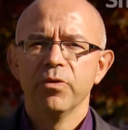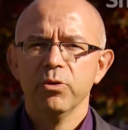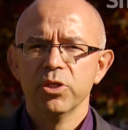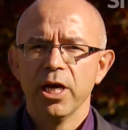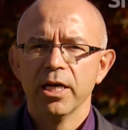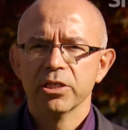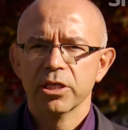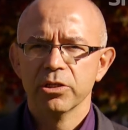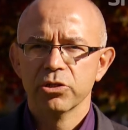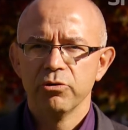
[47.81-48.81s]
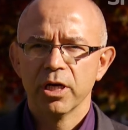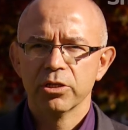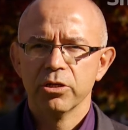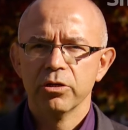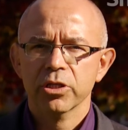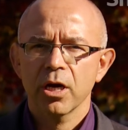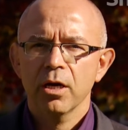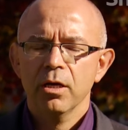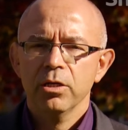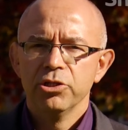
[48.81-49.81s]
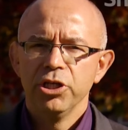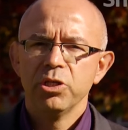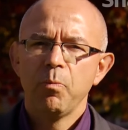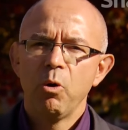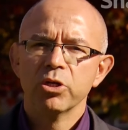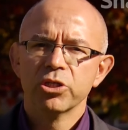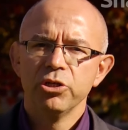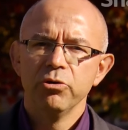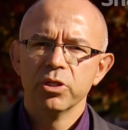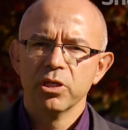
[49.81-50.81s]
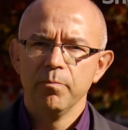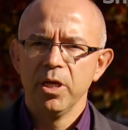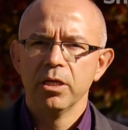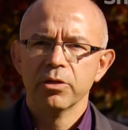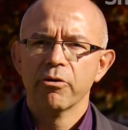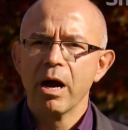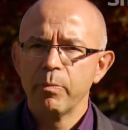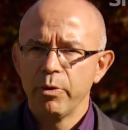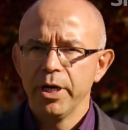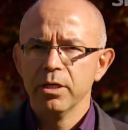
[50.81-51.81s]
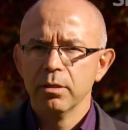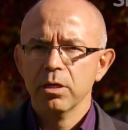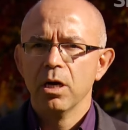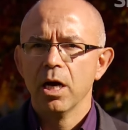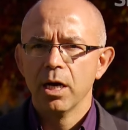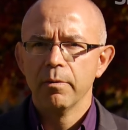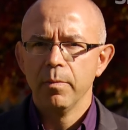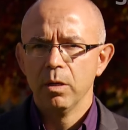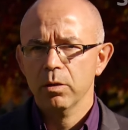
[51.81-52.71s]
enthusiastic instructor. She supports students in meeting their upgrading uh,